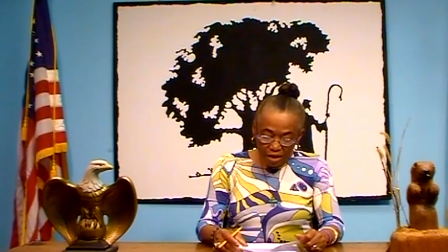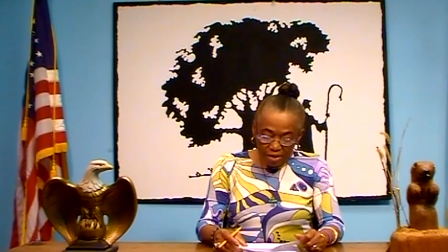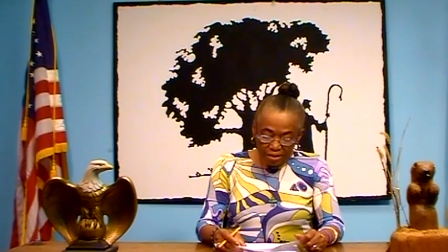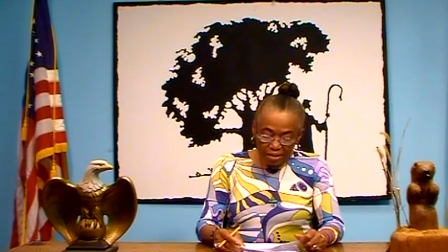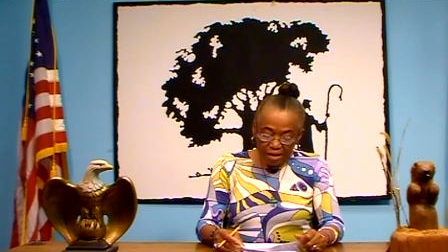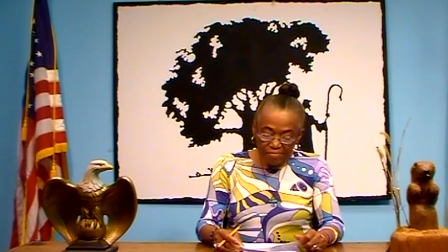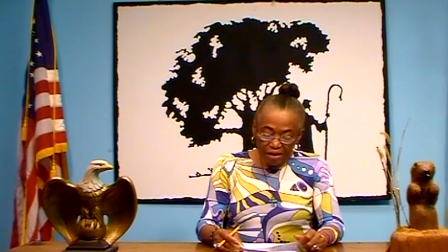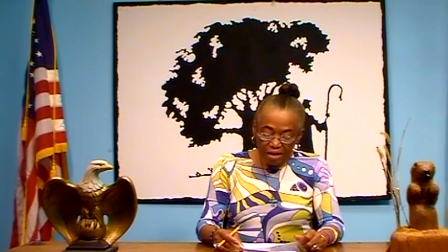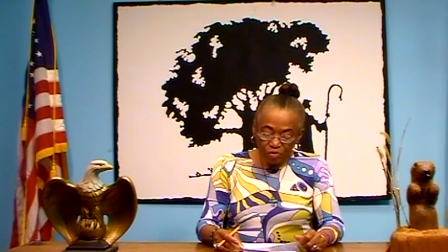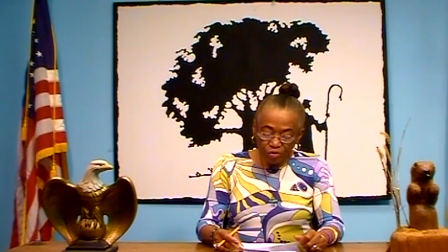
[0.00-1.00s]

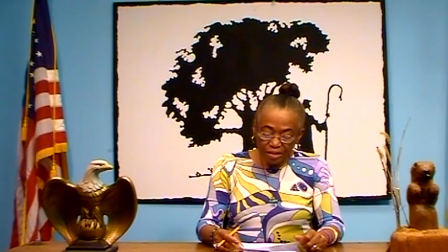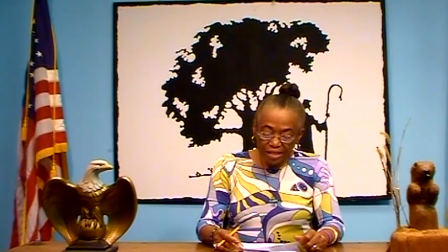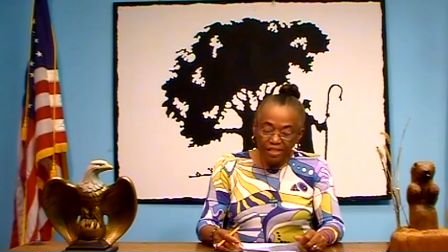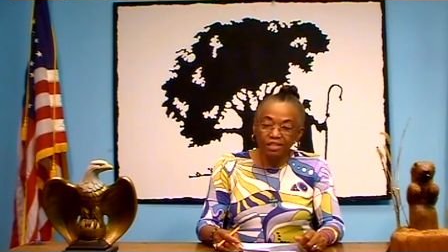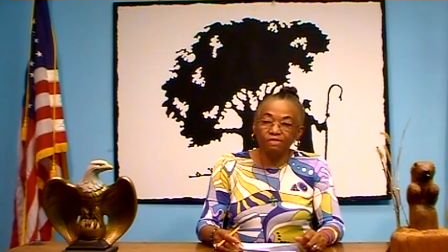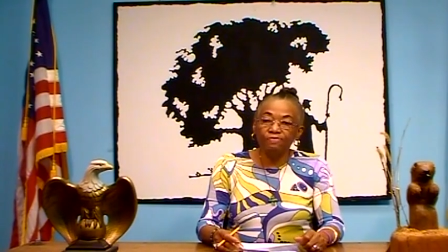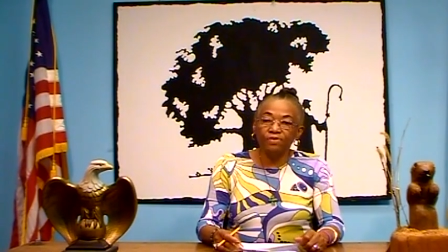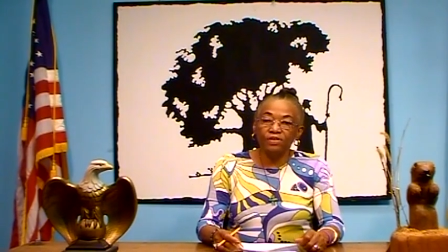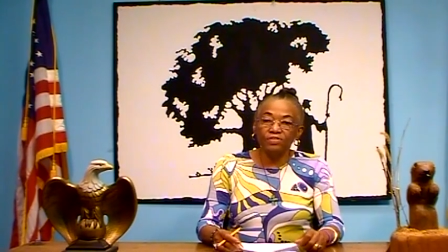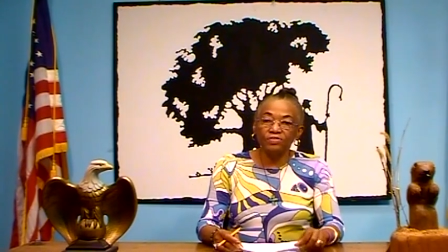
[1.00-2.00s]
700 East
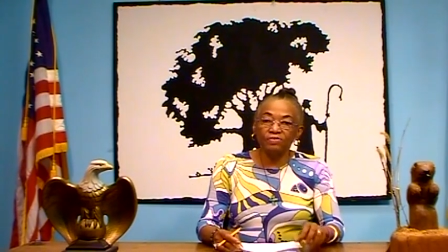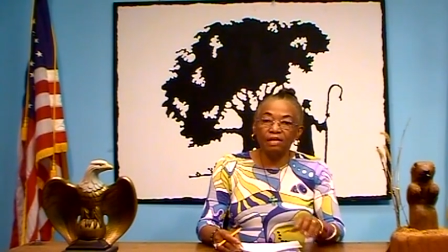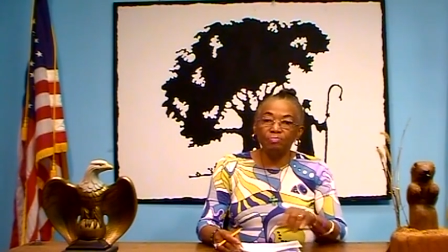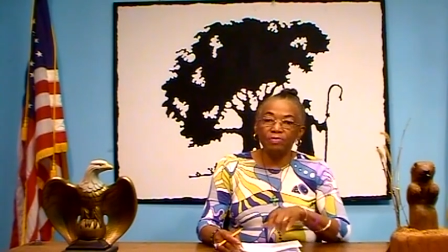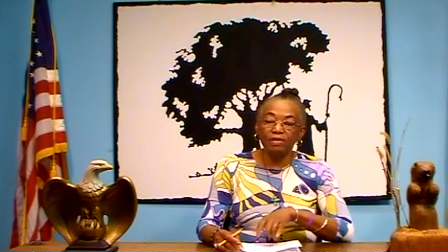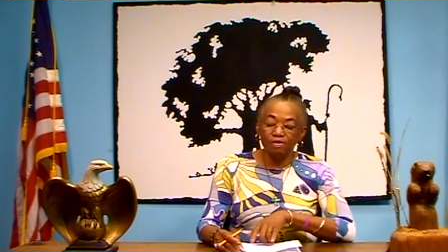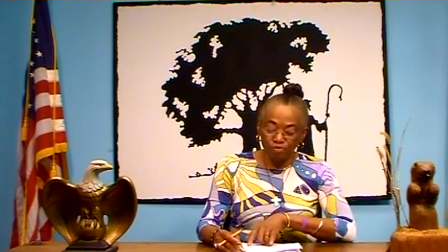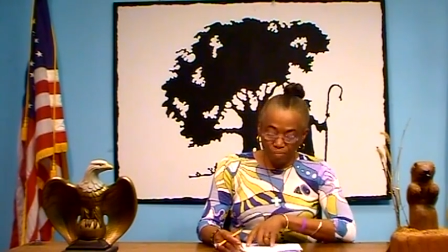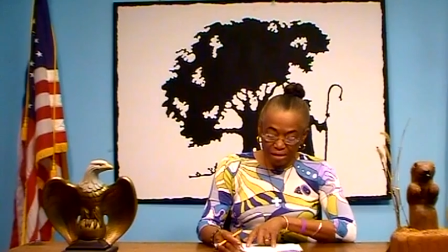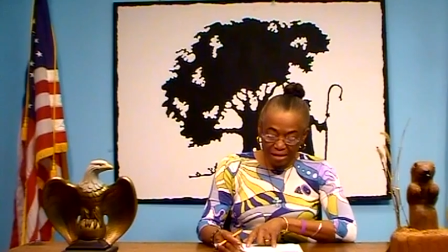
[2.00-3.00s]
1st. They were there
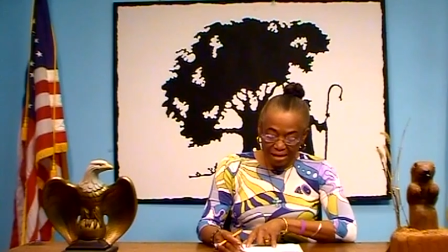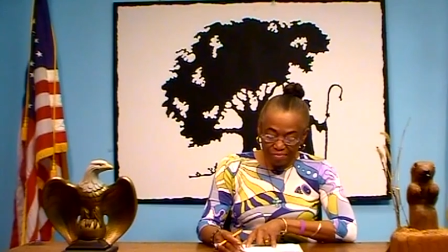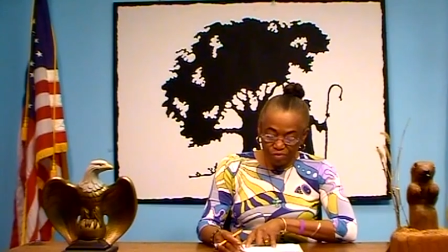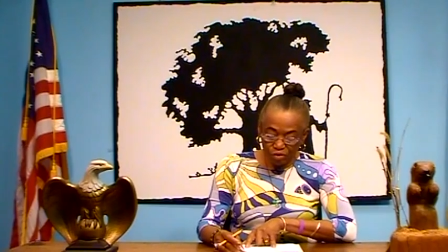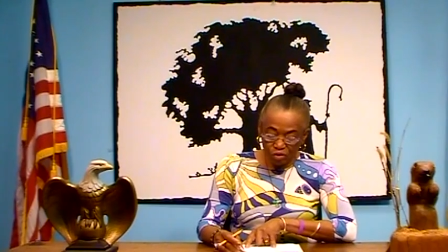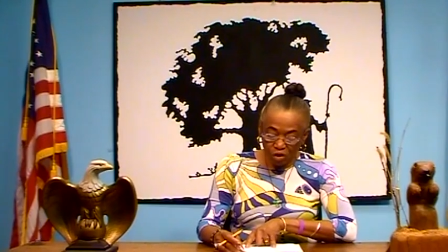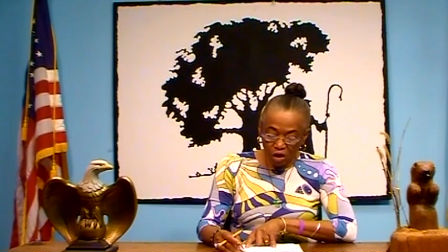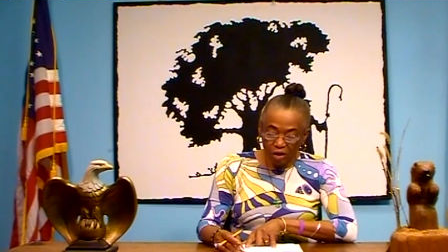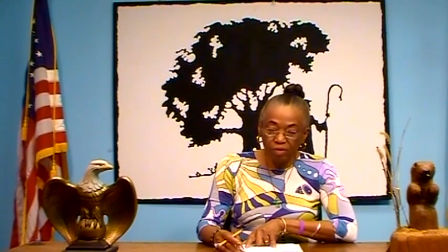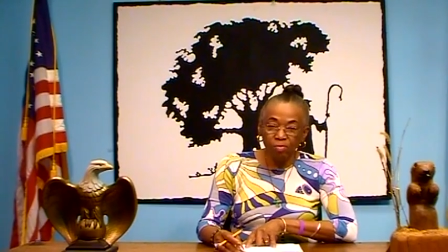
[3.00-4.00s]
from 11
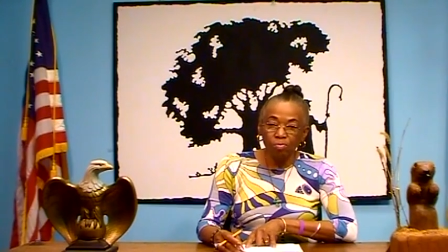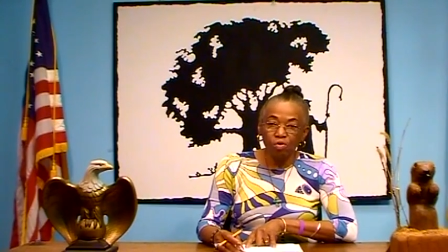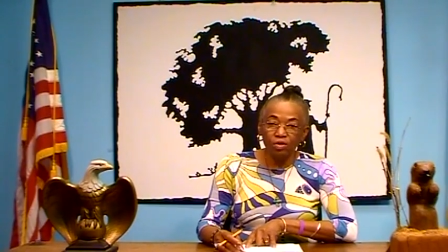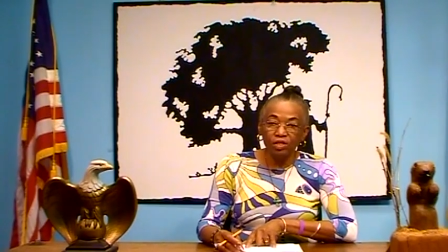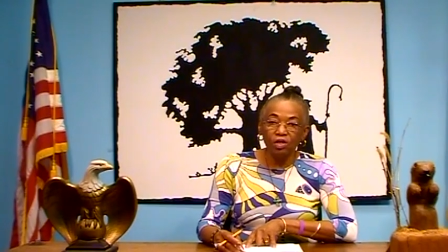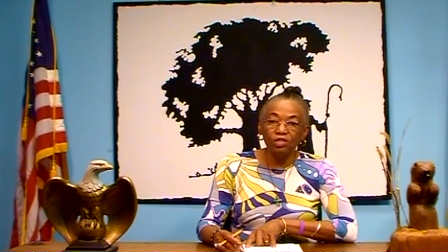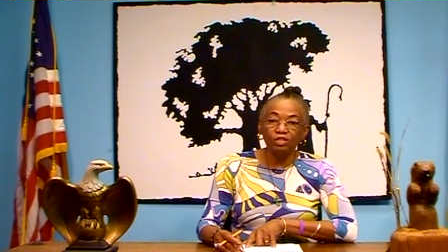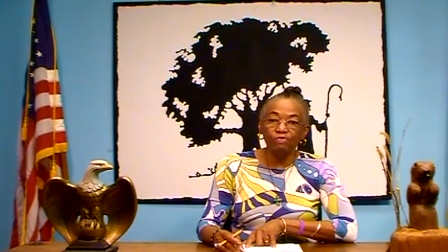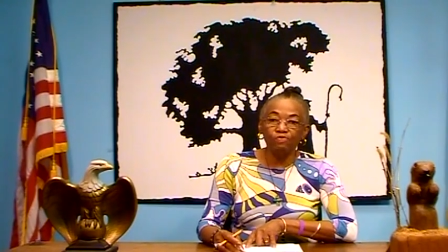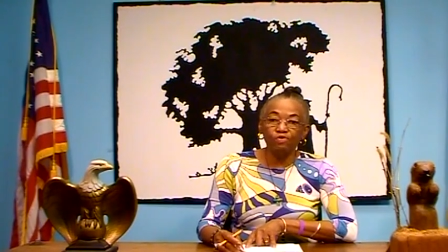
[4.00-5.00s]
o'clock in the morning
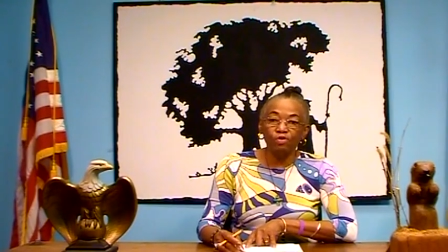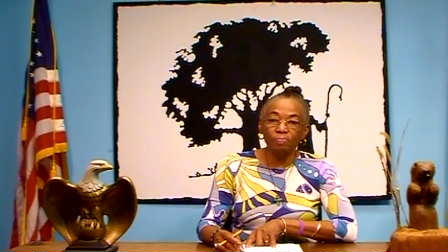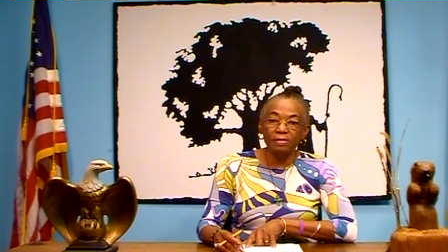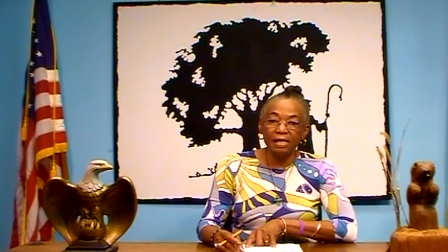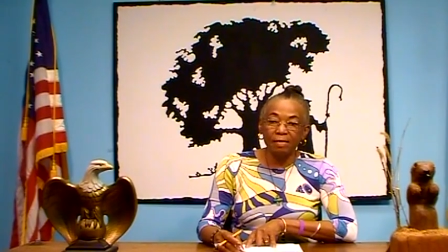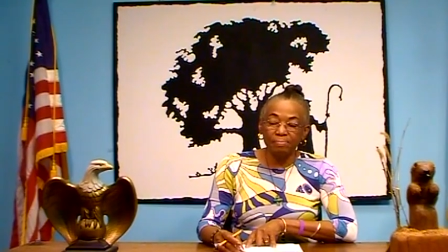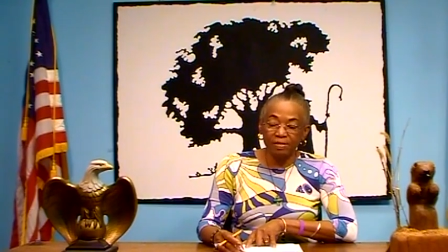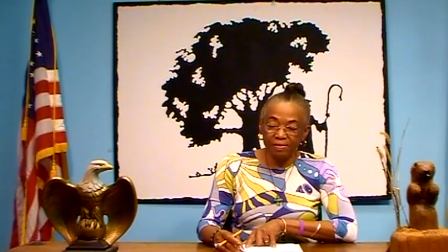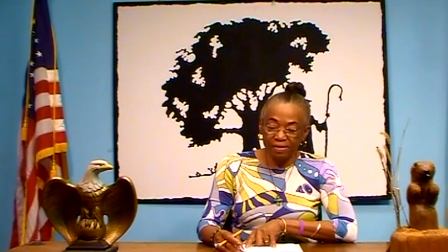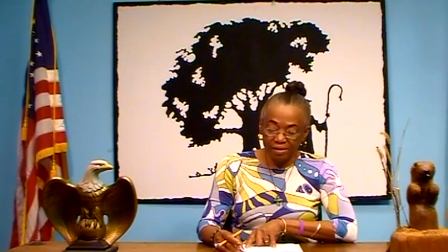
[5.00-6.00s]
until 4 p.m.
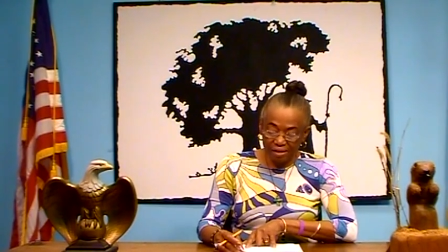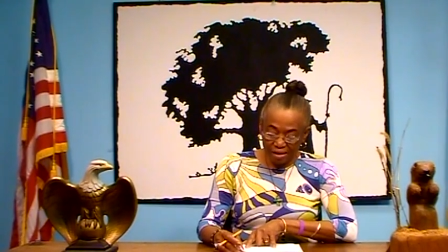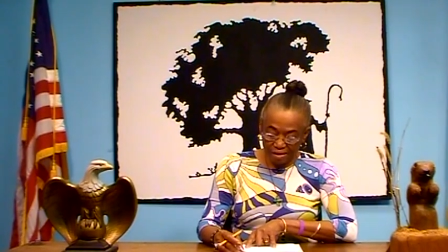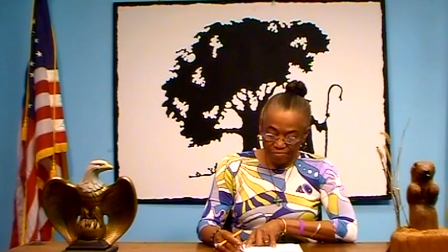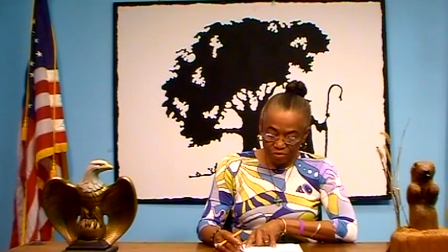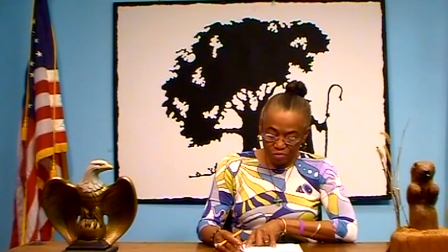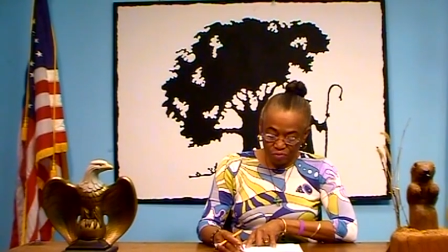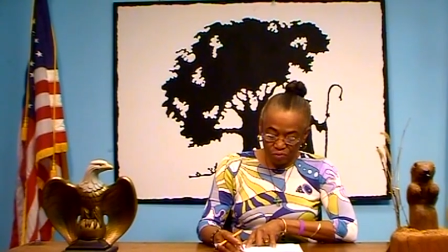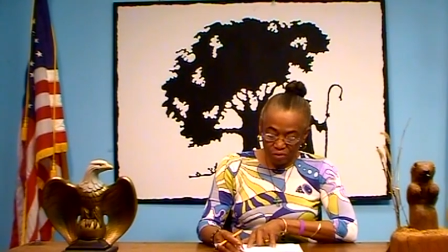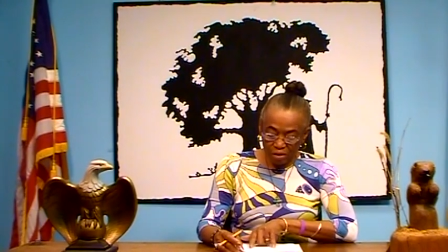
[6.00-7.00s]
in the
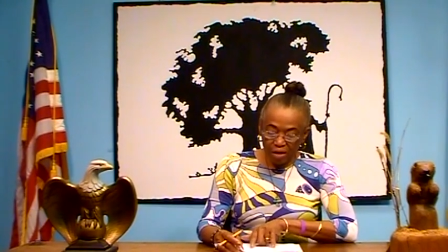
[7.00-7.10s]
afternoon.